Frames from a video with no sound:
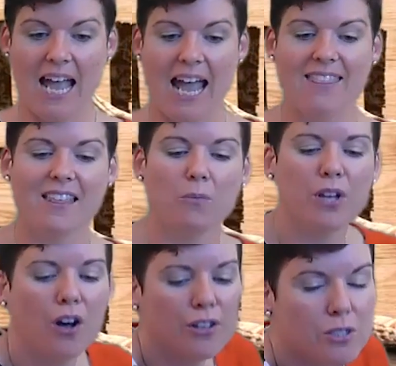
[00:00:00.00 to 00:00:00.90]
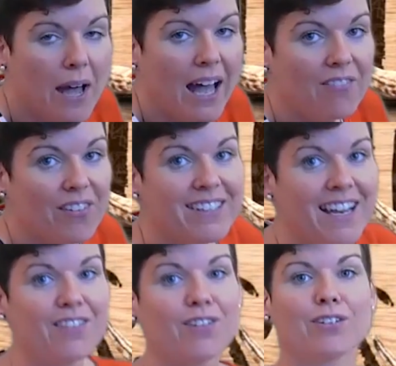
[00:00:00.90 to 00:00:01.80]
And then we also have
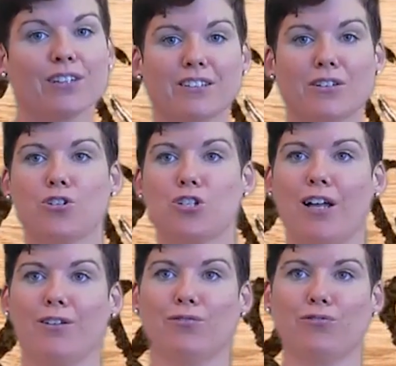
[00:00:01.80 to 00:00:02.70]
another little shelled